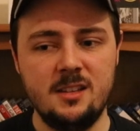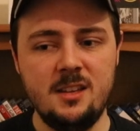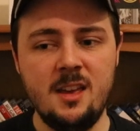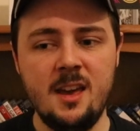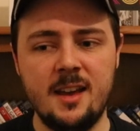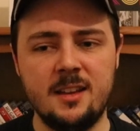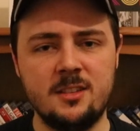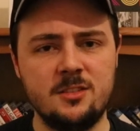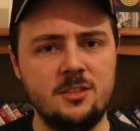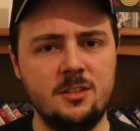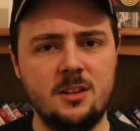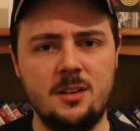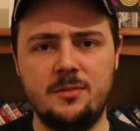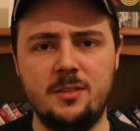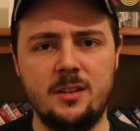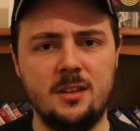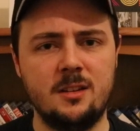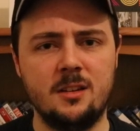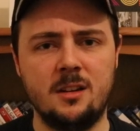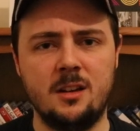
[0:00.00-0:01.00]
I
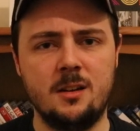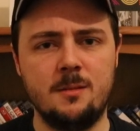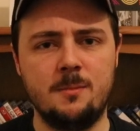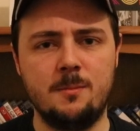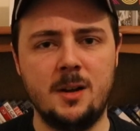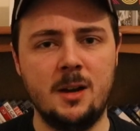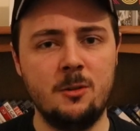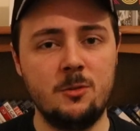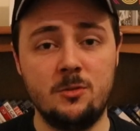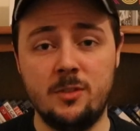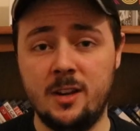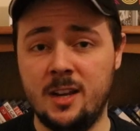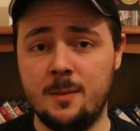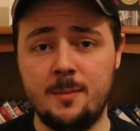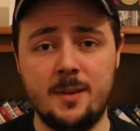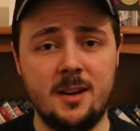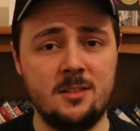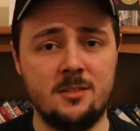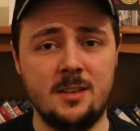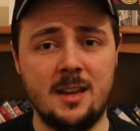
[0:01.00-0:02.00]
think I would
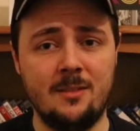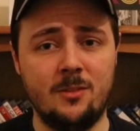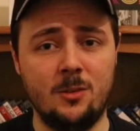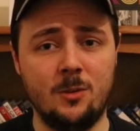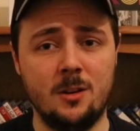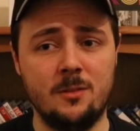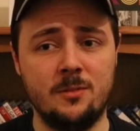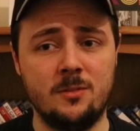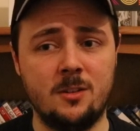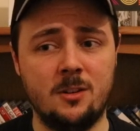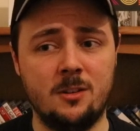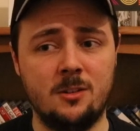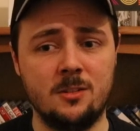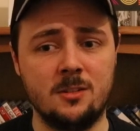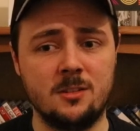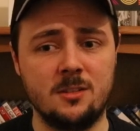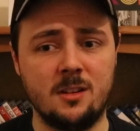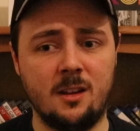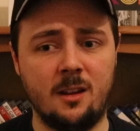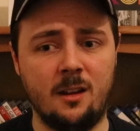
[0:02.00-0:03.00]
recommend it to everyone, of
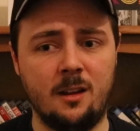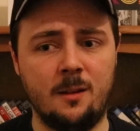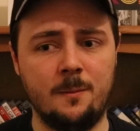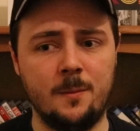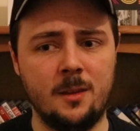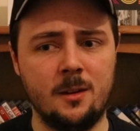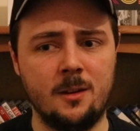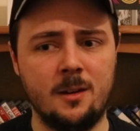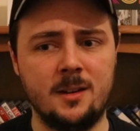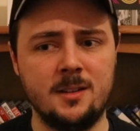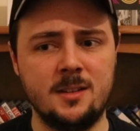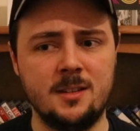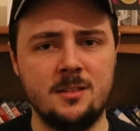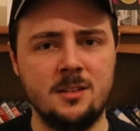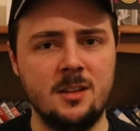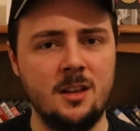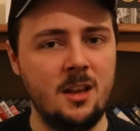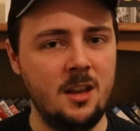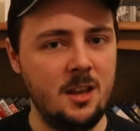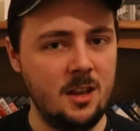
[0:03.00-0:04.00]
course. I did
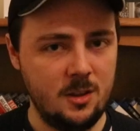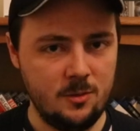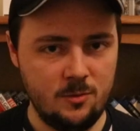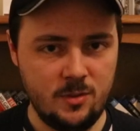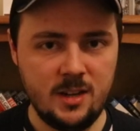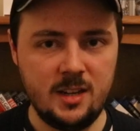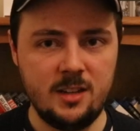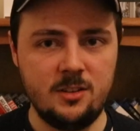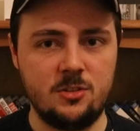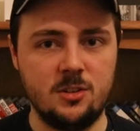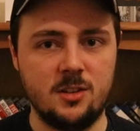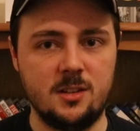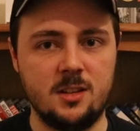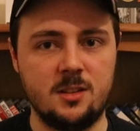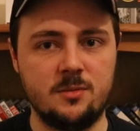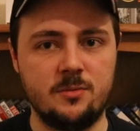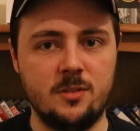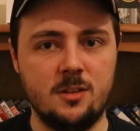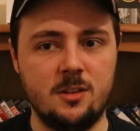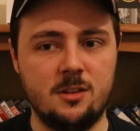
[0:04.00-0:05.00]
really enjoy
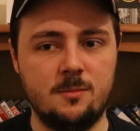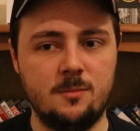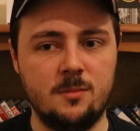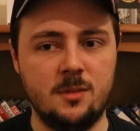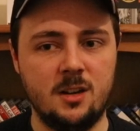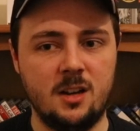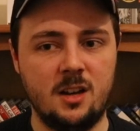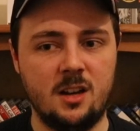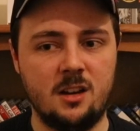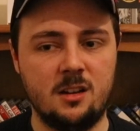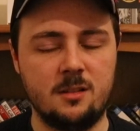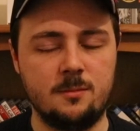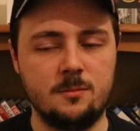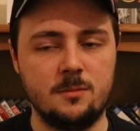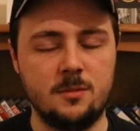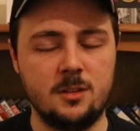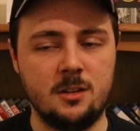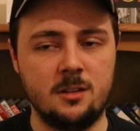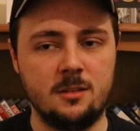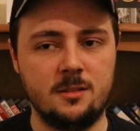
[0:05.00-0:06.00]
this film.
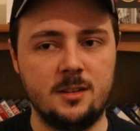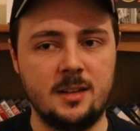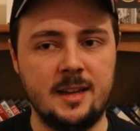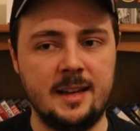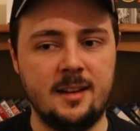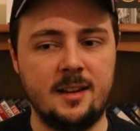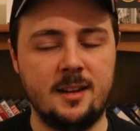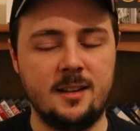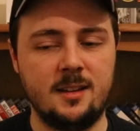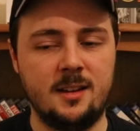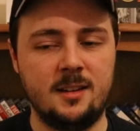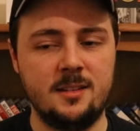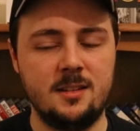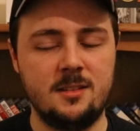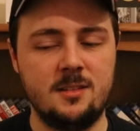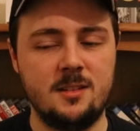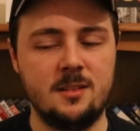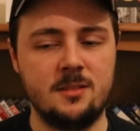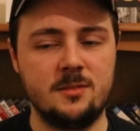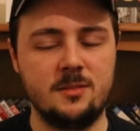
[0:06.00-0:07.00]
I
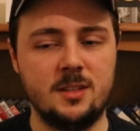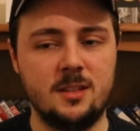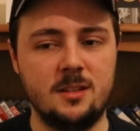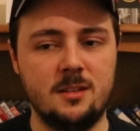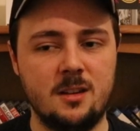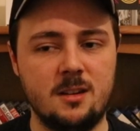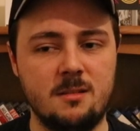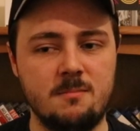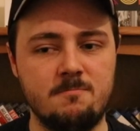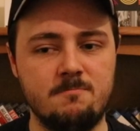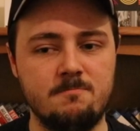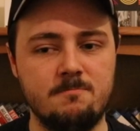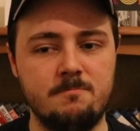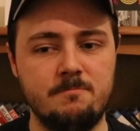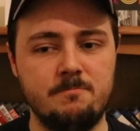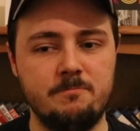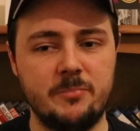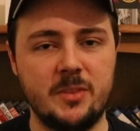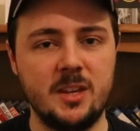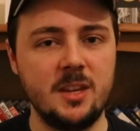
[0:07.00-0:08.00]
did definitely,
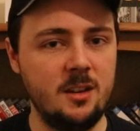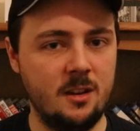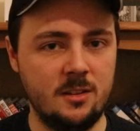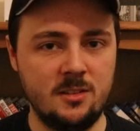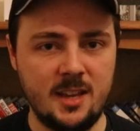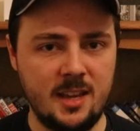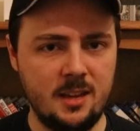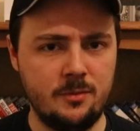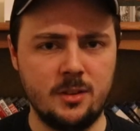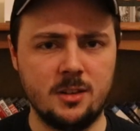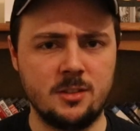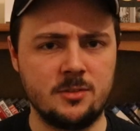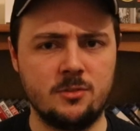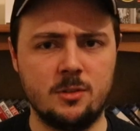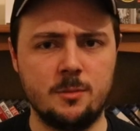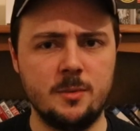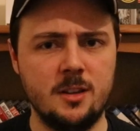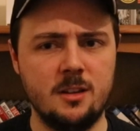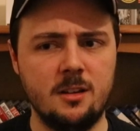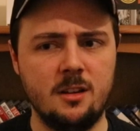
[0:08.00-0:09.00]
take things
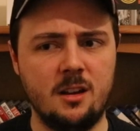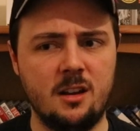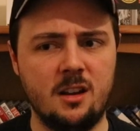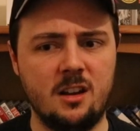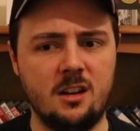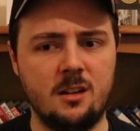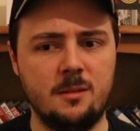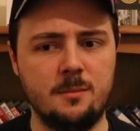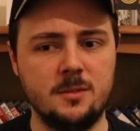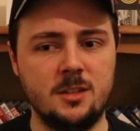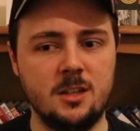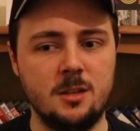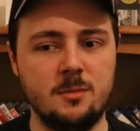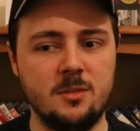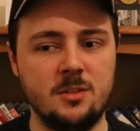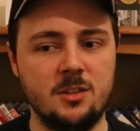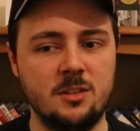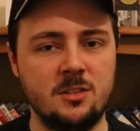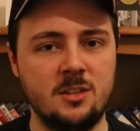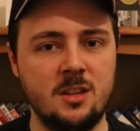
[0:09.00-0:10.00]
from it,
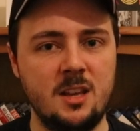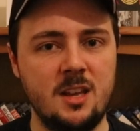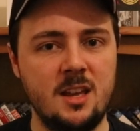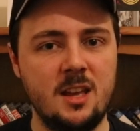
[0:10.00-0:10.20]
but just